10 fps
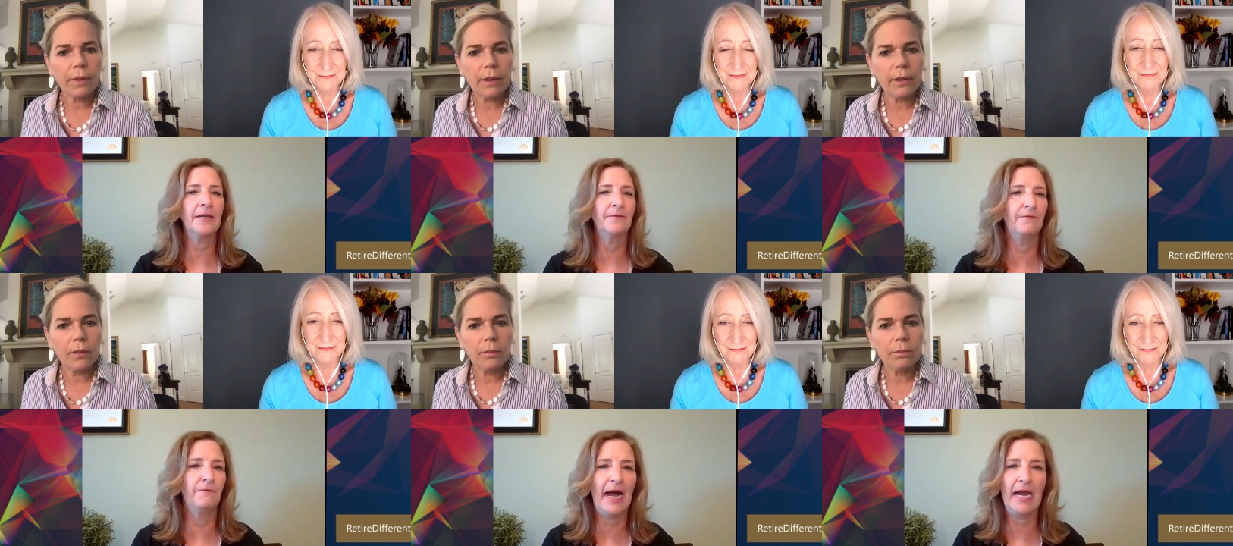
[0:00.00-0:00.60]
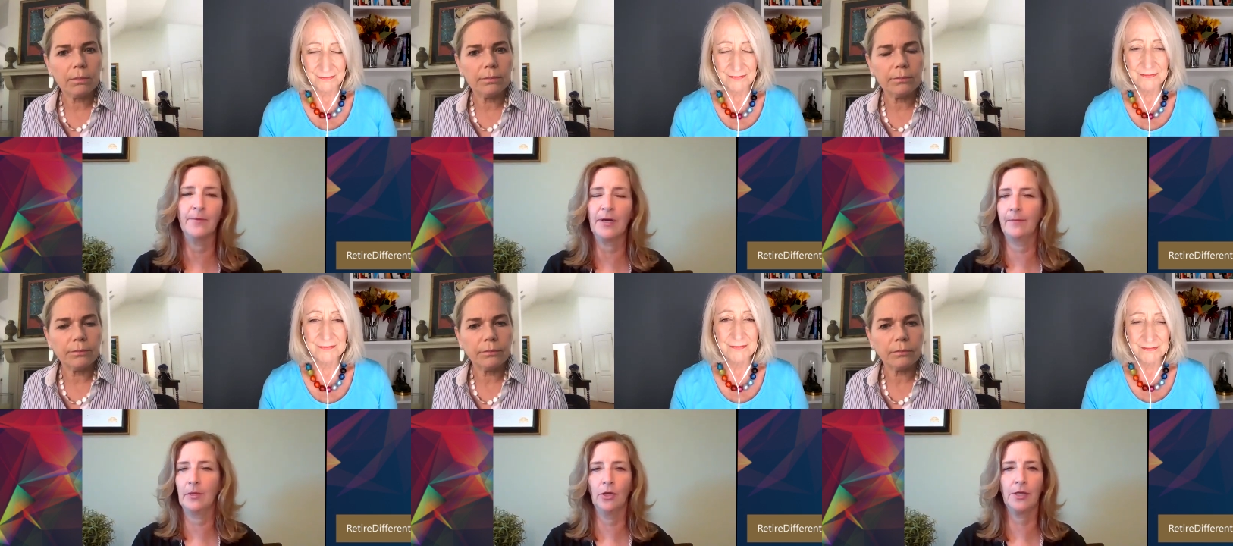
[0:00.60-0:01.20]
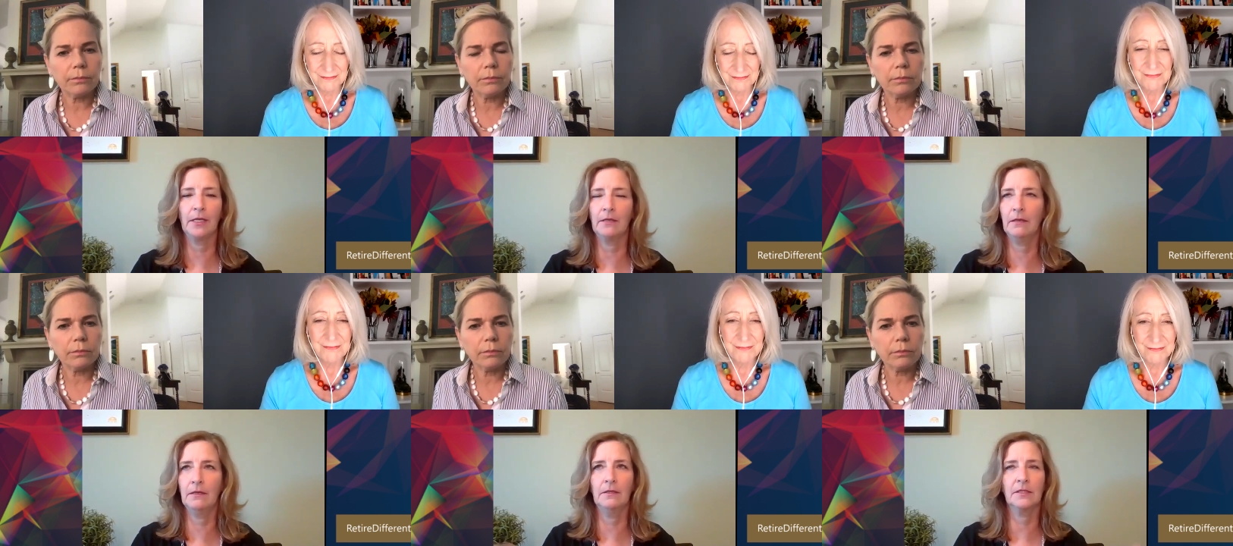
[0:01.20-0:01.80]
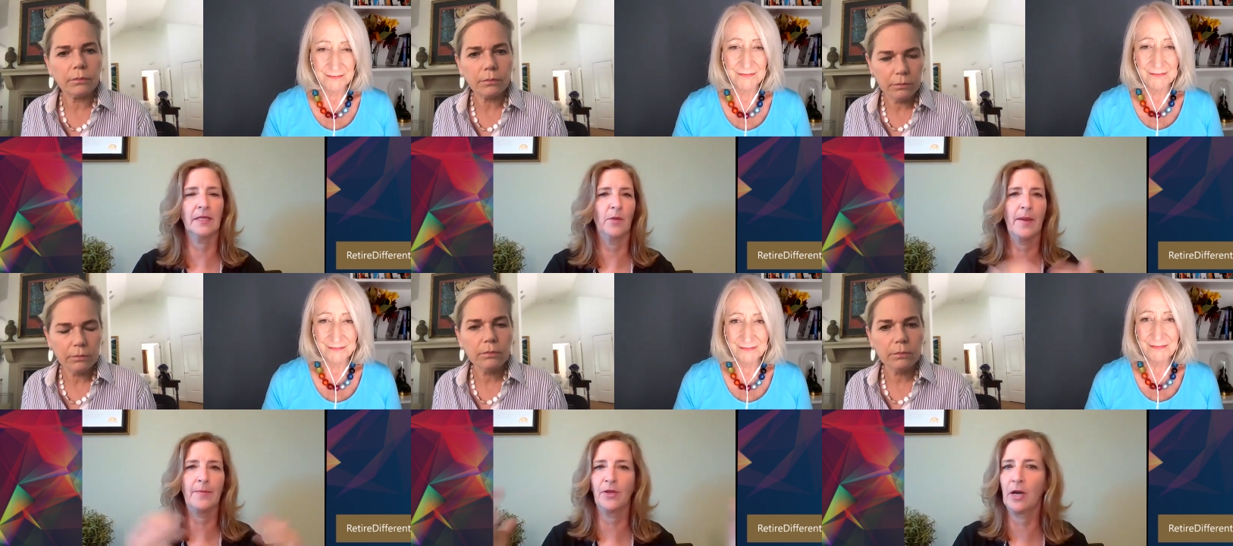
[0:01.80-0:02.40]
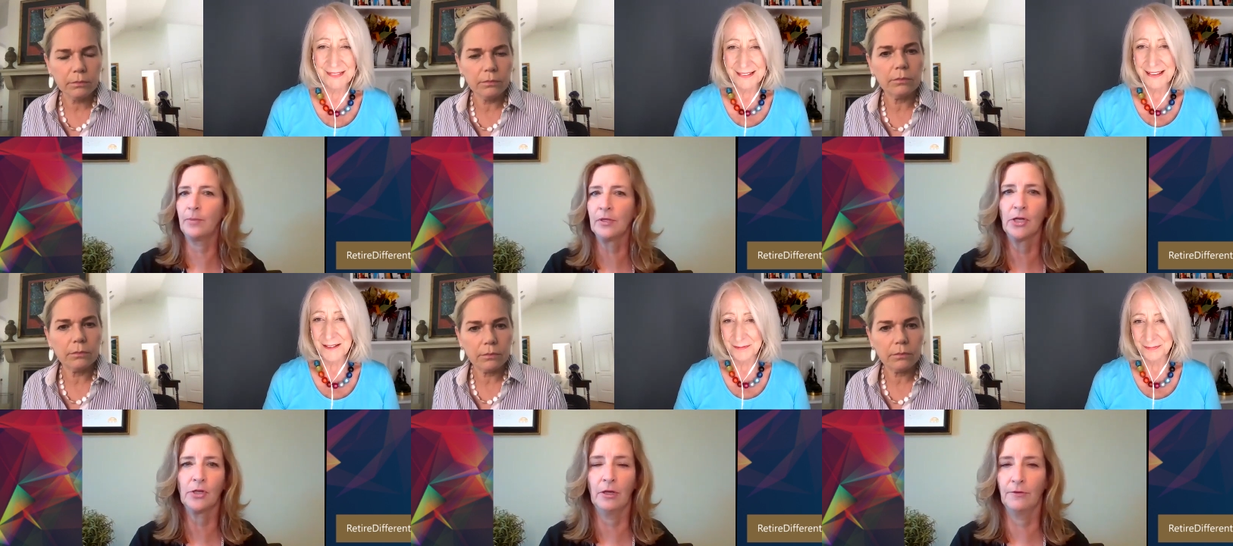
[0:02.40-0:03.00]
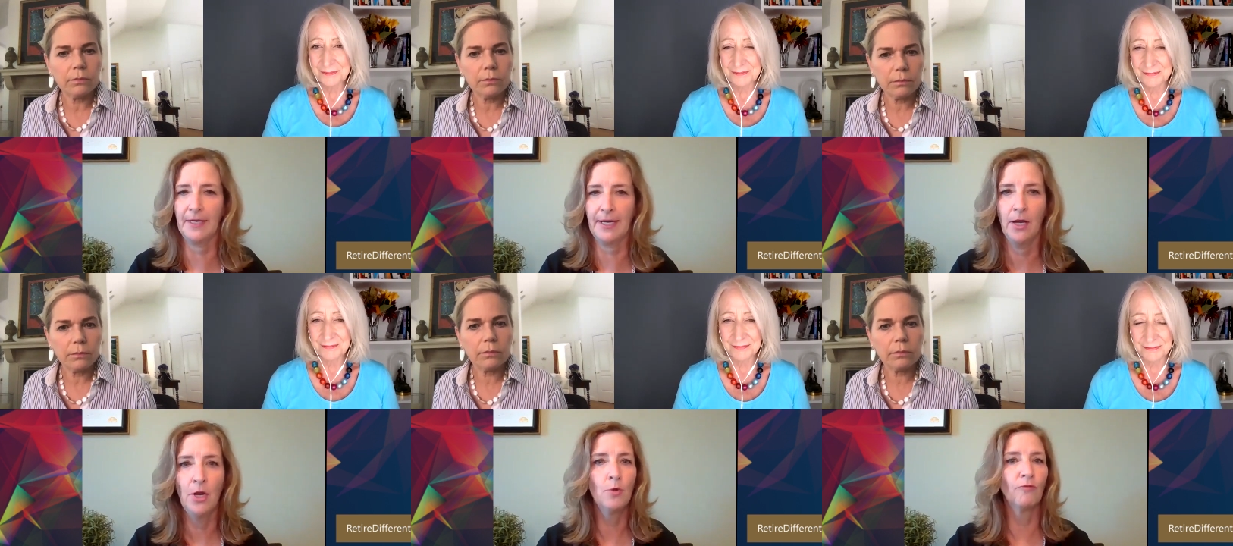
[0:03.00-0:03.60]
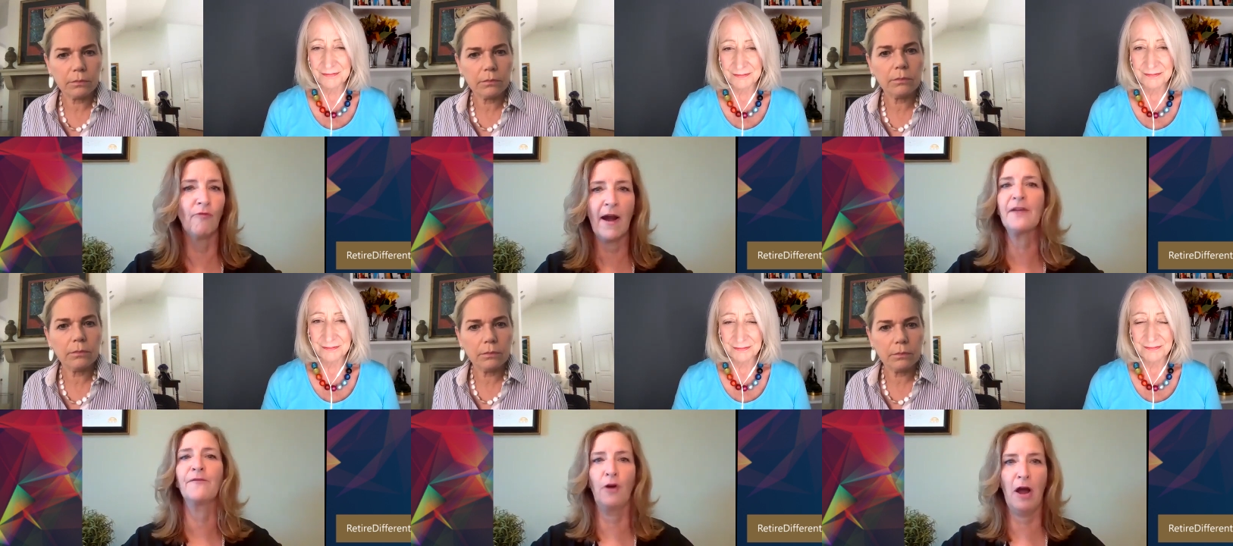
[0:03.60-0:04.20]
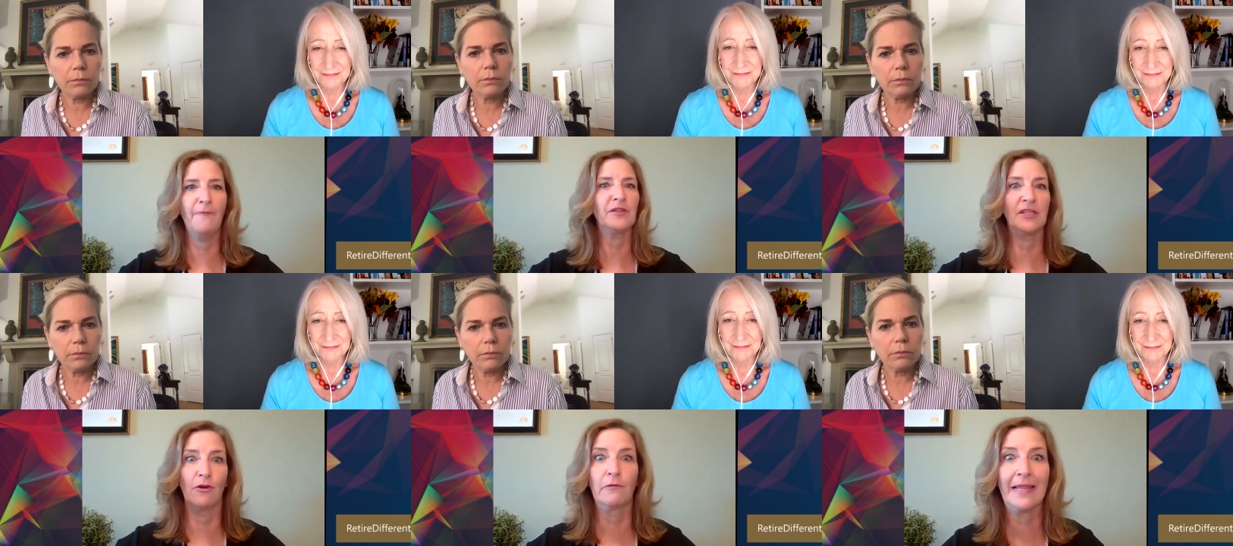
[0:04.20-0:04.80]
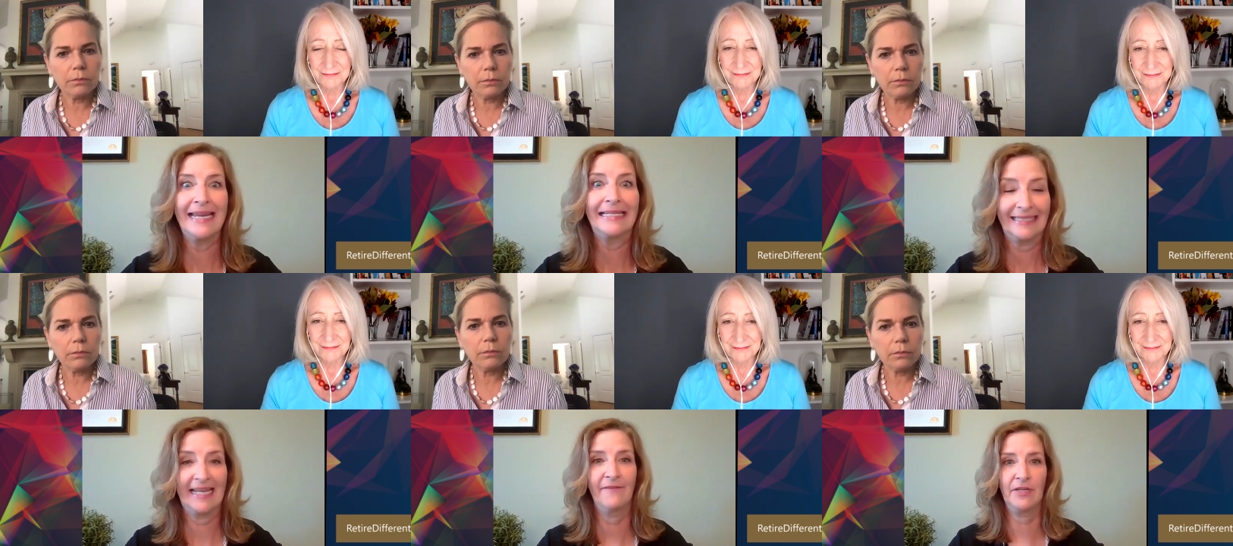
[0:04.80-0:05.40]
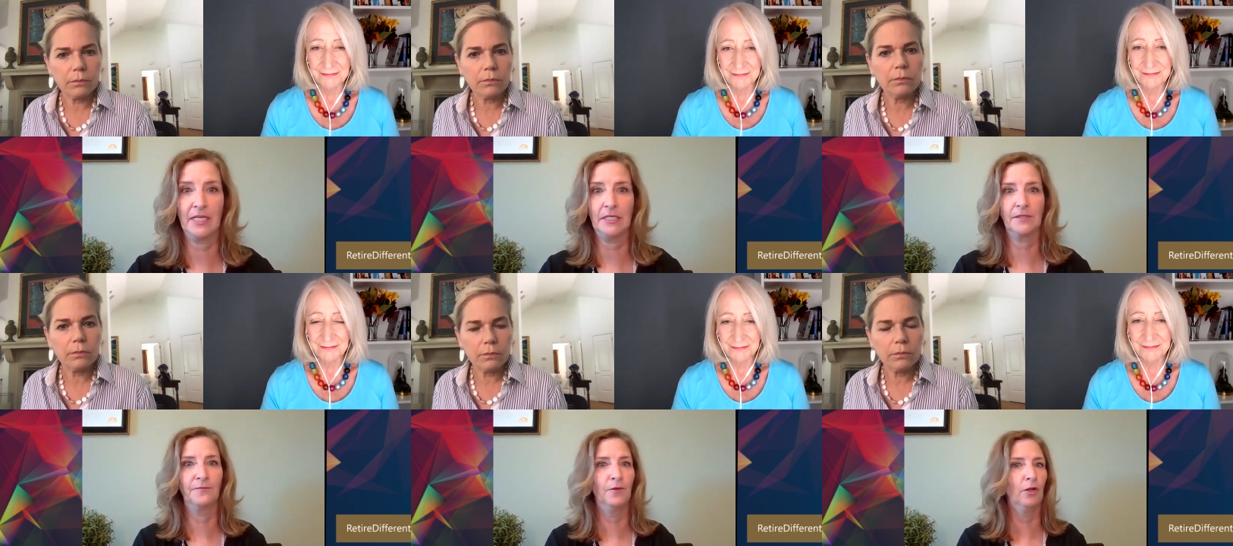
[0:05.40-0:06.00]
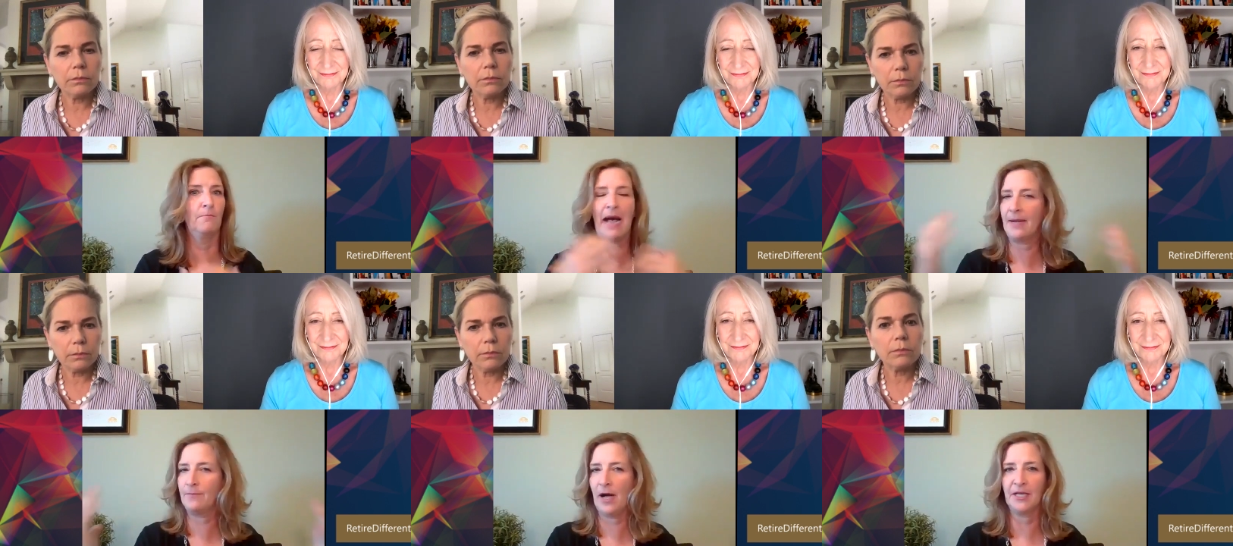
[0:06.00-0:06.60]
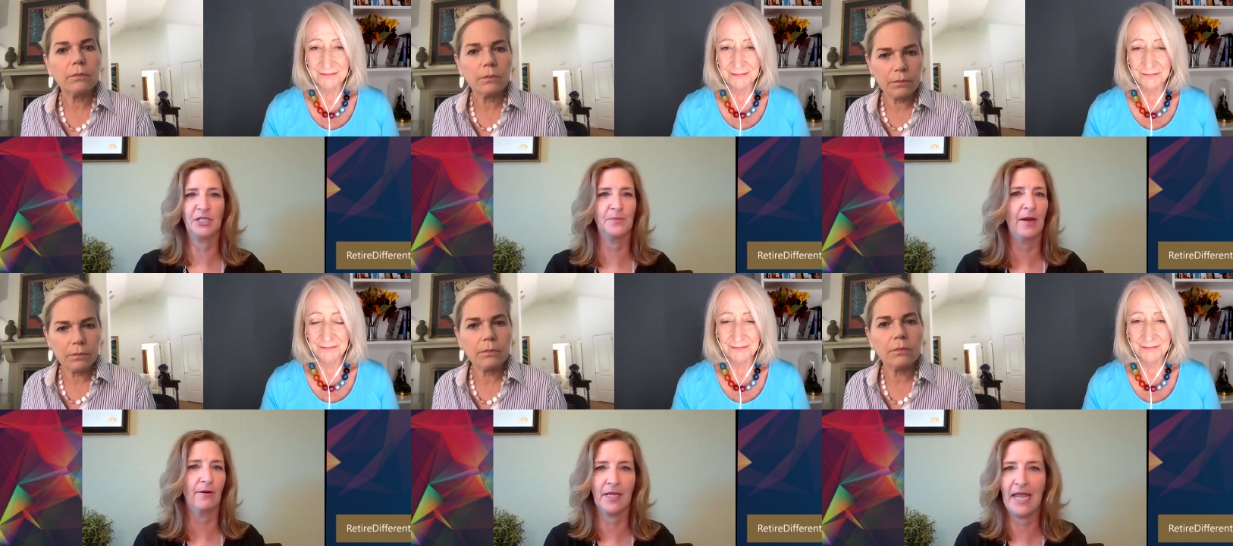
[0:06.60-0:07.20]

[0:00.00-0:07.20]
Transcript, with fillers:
Speaker 1: and vibrant. I mean, look at some of the people in our political arena running for office in their late 70s, full mind, body, spirit,